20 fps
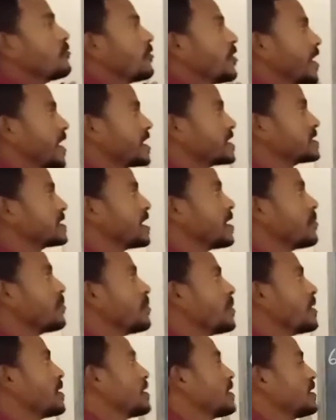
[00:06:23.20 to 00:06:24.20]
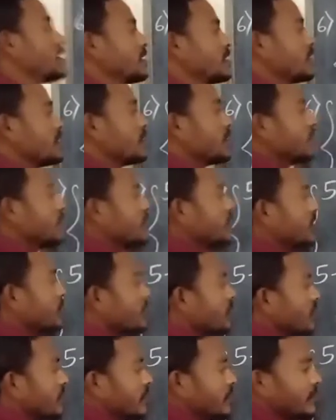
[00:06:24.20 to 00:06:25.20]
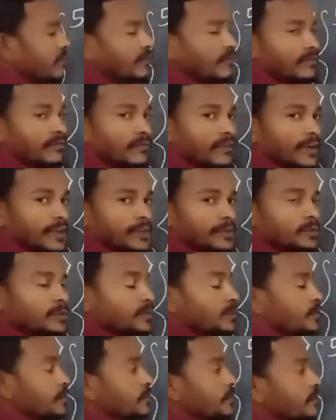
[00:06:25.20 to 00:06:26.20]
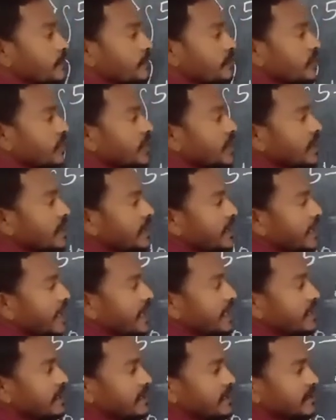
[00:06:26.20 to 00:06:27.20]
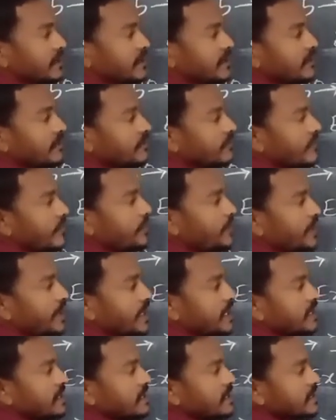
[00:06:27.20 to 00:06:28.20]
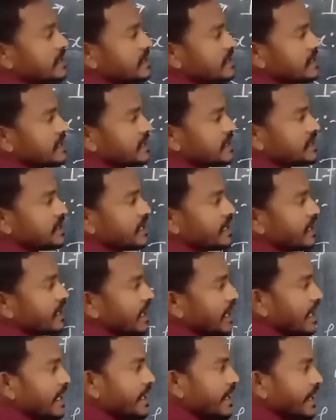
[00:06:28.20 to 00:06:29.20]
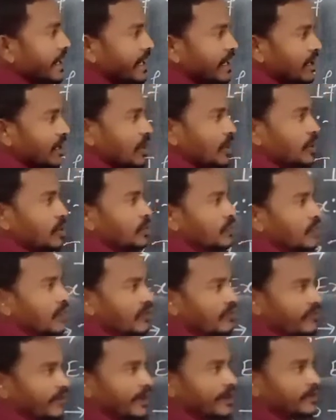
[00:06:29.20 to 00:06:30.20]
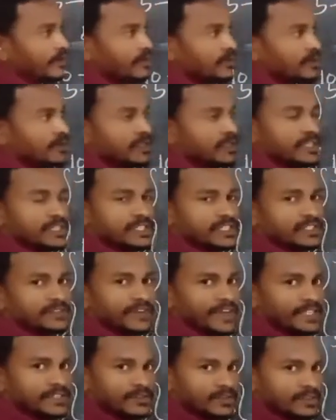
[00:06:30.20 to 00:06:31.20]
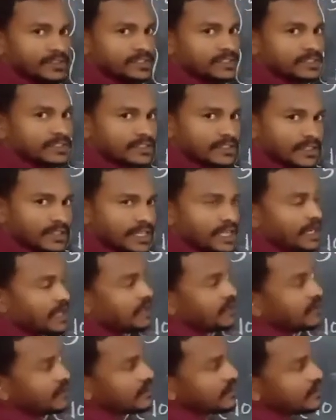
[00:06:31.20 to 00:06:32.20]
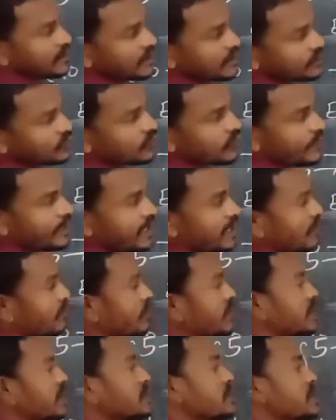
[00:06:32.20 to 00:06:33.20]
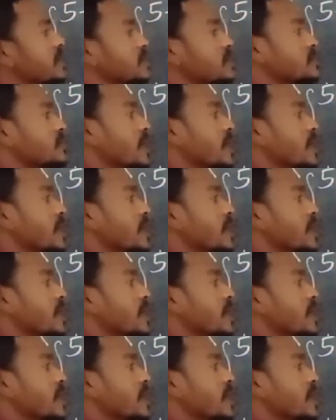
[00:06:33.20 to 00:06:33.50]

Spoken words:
For example, 5, 10, 15, 60, 100, 205, 3650. There are so many numbers.